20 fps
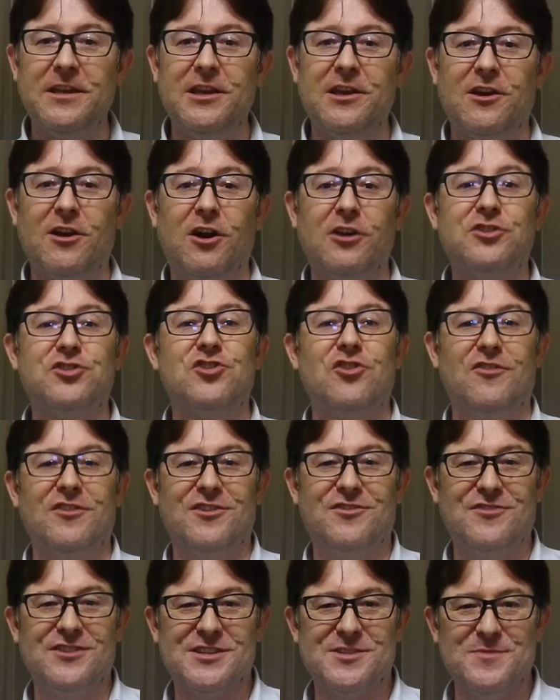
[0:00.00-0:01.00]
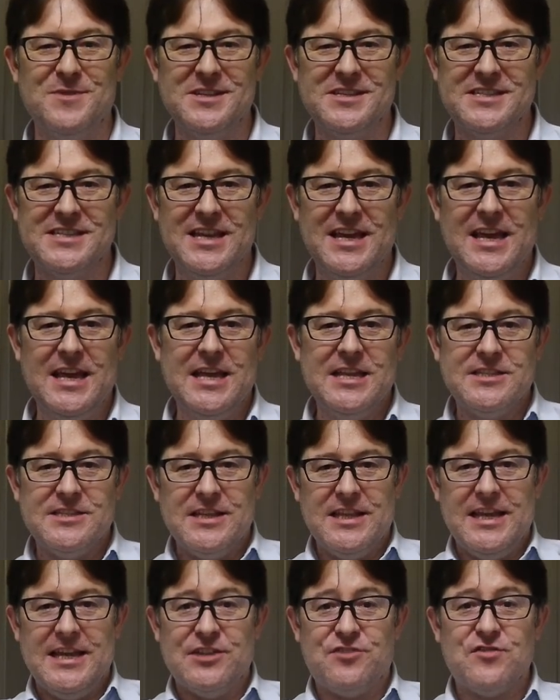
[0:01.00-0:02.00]
that you got during Christmas
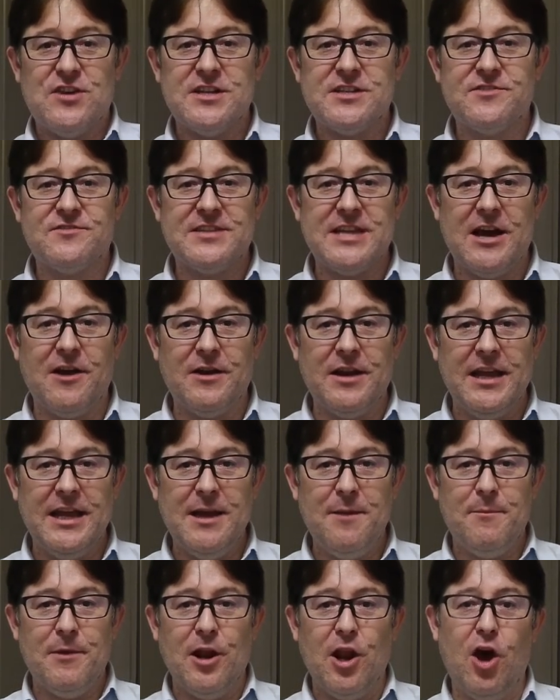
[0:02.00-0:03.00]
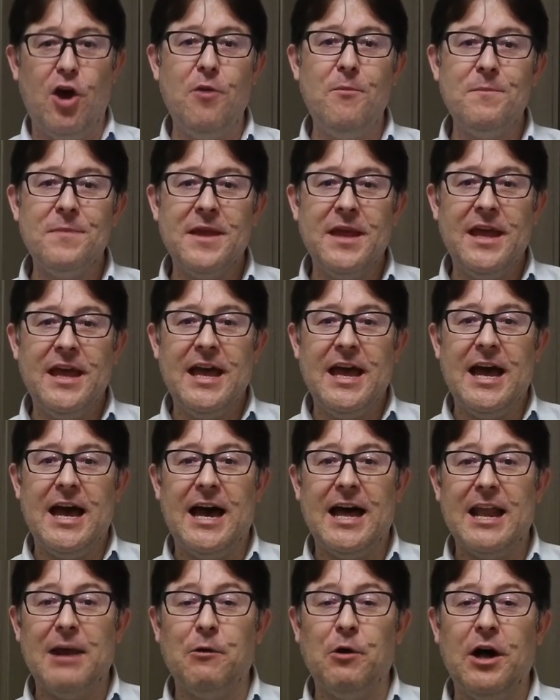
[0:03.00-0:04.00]
to the address down here below,
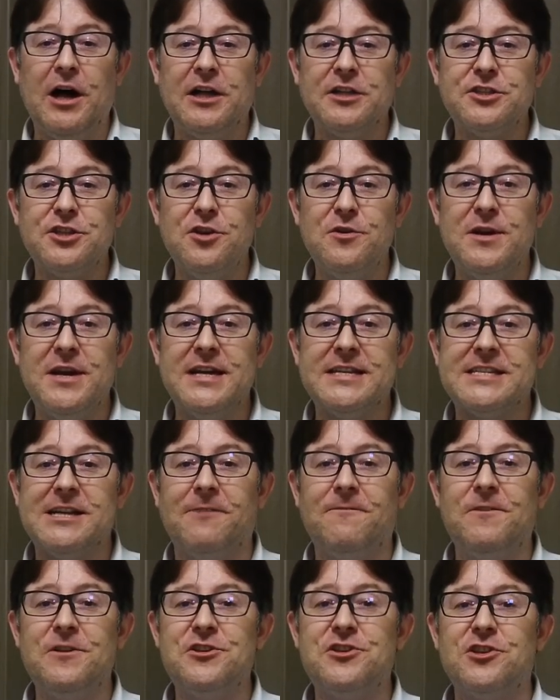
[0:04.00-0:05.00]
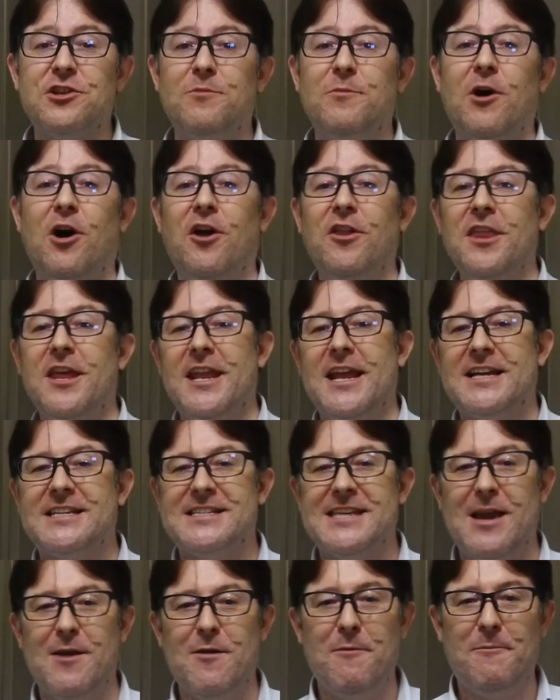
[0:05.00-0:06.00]
and what I'll do is I'll feature them on the
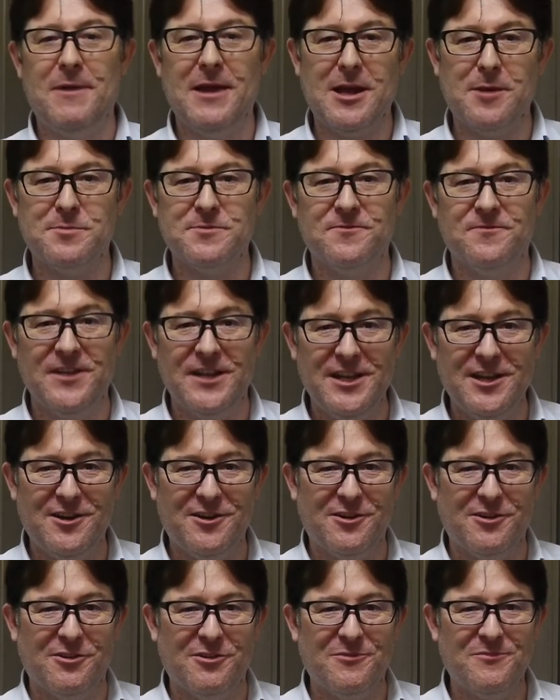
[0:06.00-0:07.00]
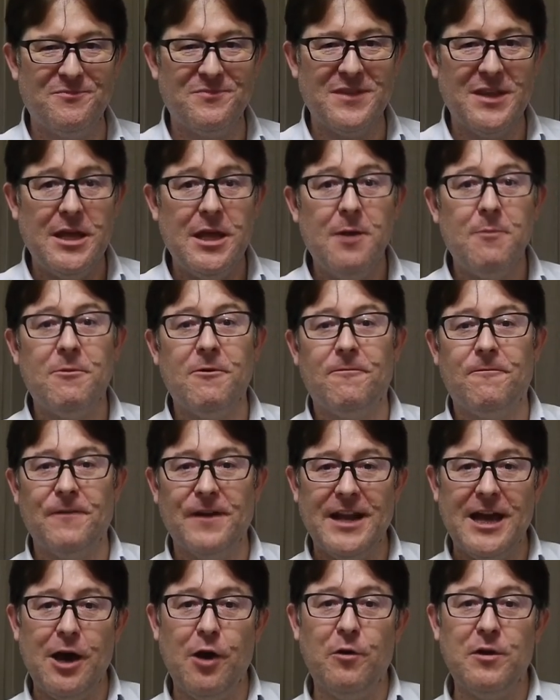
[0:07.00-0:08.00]
next gaming pickups video. But
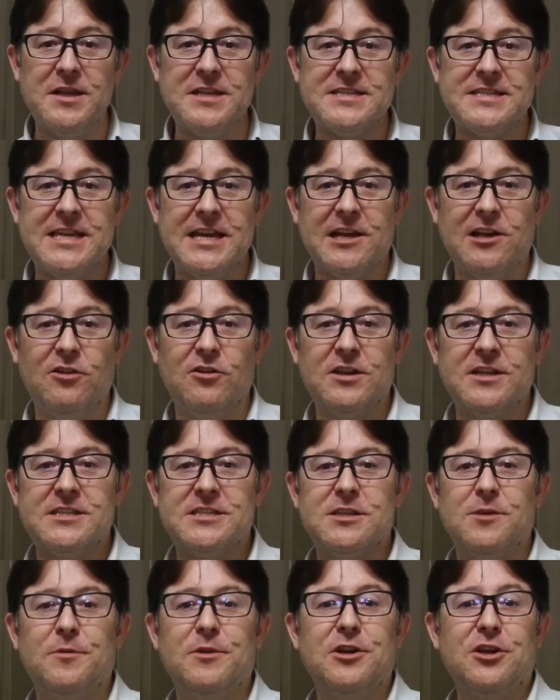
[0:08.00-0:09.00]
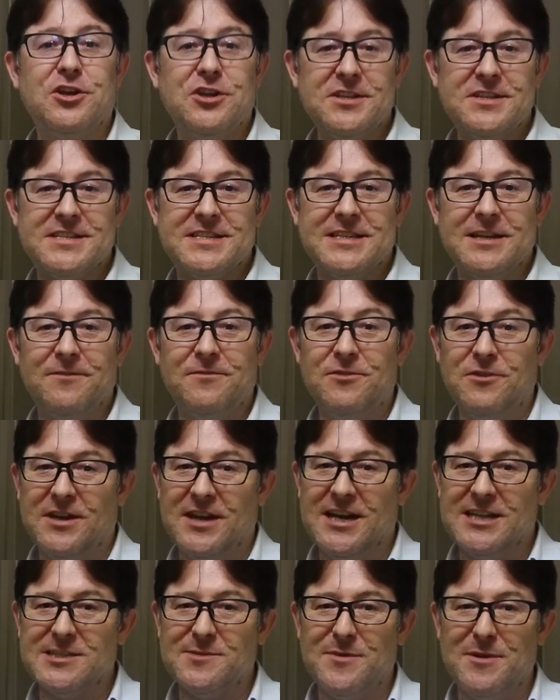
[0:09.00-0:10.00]
for now, let's take a look at some of the good stuff you
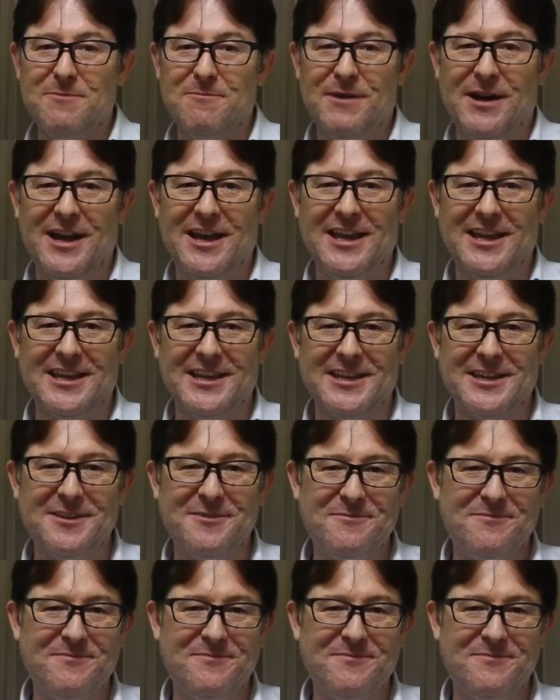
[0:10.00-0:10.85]
guys have been buying.